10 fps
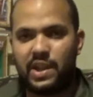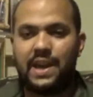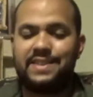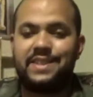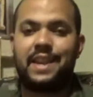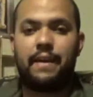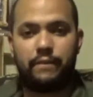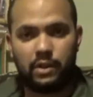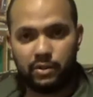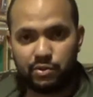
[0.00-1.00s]
as an
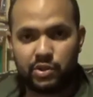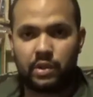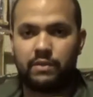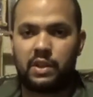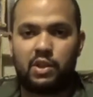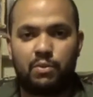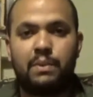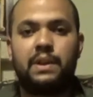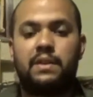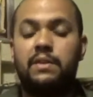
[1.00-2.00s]
evolution of the
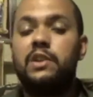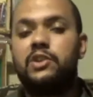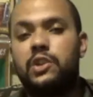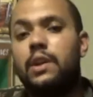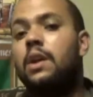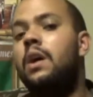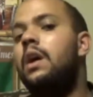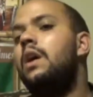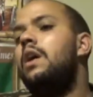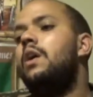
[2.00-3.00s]
human condition,
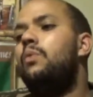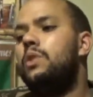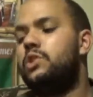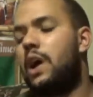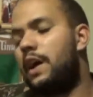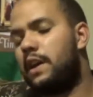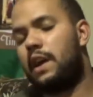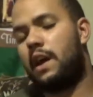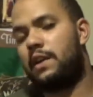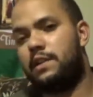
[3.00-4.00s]
which
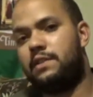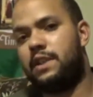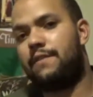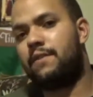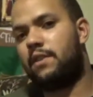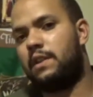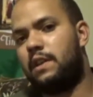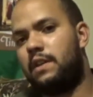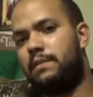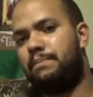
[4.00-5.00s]
I
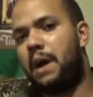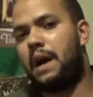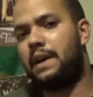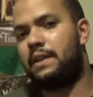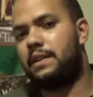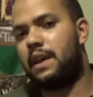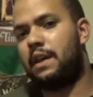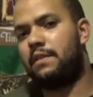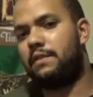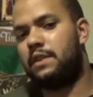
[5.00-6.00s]
definitely buy into
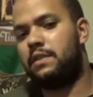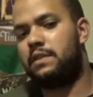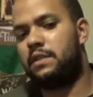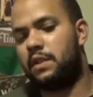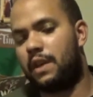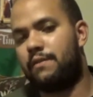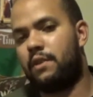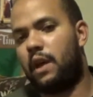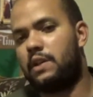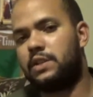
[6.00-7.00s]
that
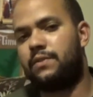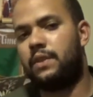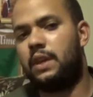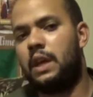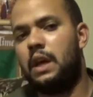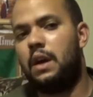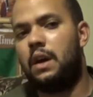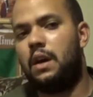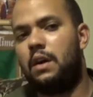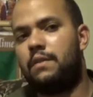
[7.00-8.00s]
philosophy
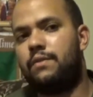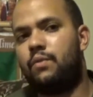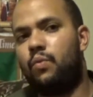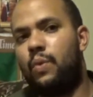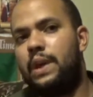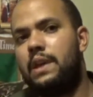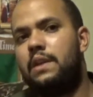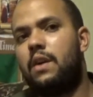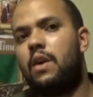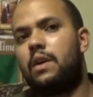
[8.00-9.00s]
of
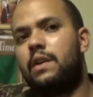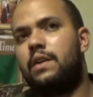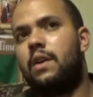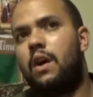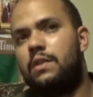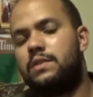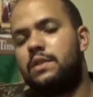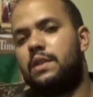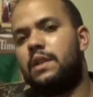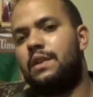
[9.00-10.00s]
we are
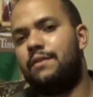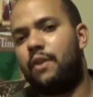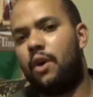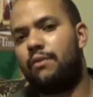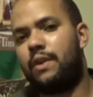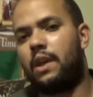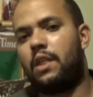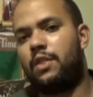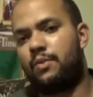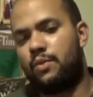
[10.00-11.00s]
constantly evolving
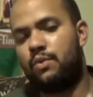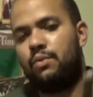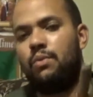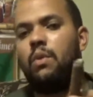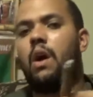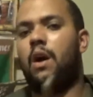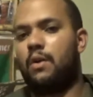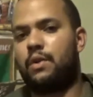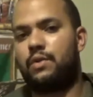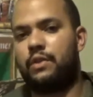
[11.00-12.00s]
through
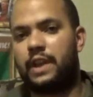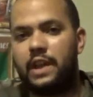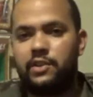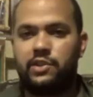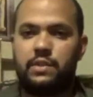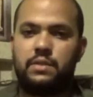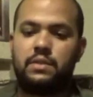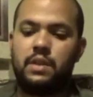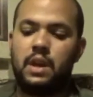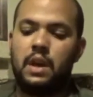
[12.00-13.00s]
our creations.
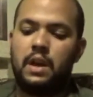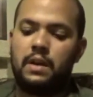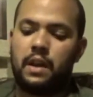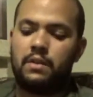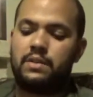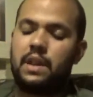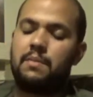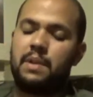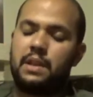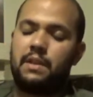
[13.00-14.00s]
Now, does that
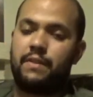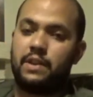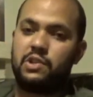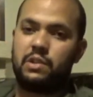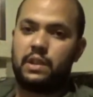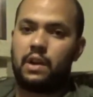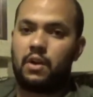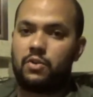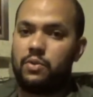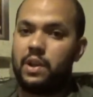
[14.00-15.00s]
mean that eventually our
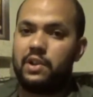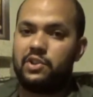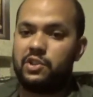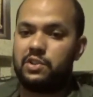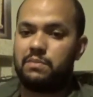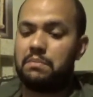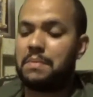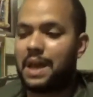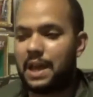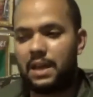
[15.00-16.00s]
creations
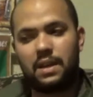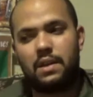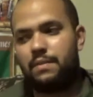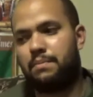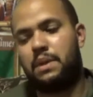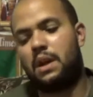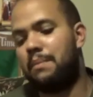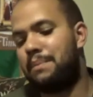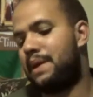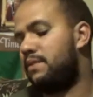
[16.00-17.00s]
may become
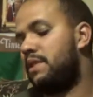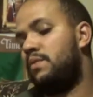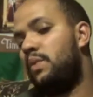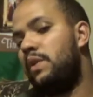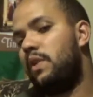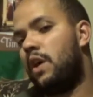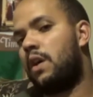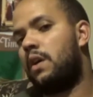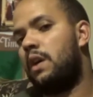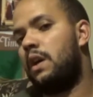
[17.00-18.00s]
better than we
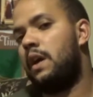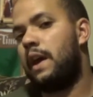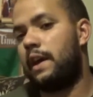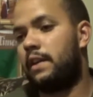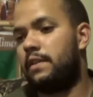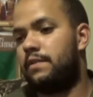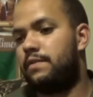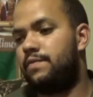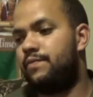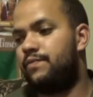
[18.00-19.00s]
are, and
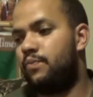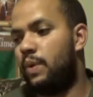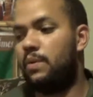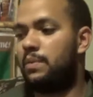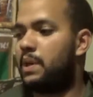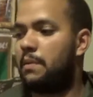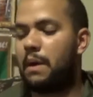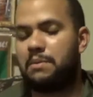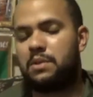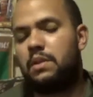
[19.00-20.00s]
we will become
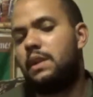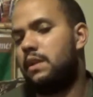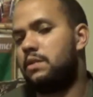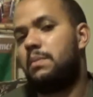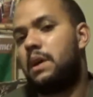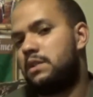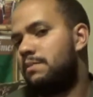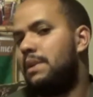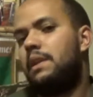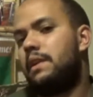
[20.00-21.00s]
obsolete? It's a
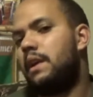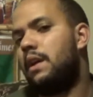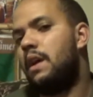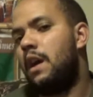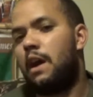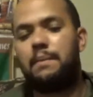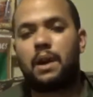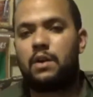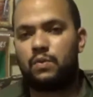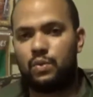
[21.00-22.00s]
possibility. I'm not
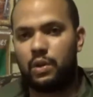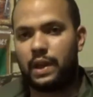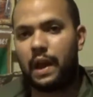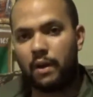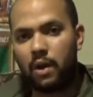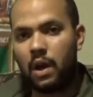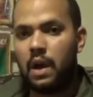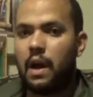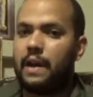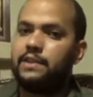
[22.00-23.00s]
going to rule it out.
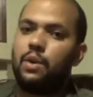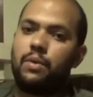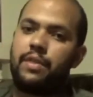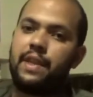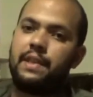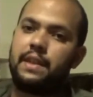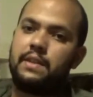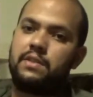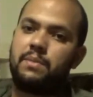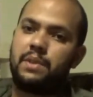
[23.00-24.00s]
I don't think that
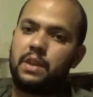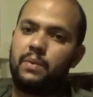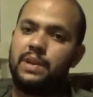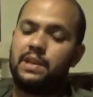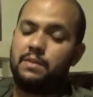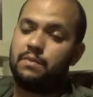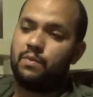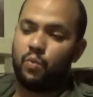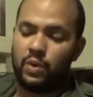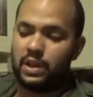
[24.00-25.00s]
it's something that we need to
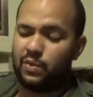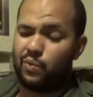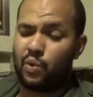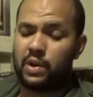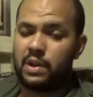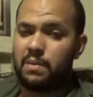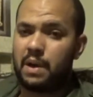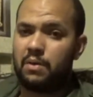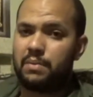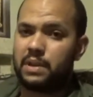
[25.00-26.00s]
really worry
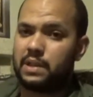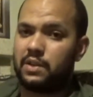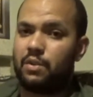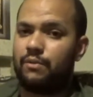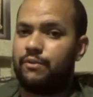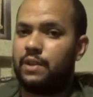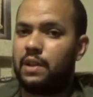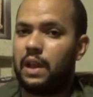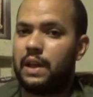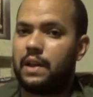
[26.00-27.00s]
about, because I don't feel
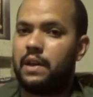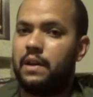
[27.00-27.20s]
like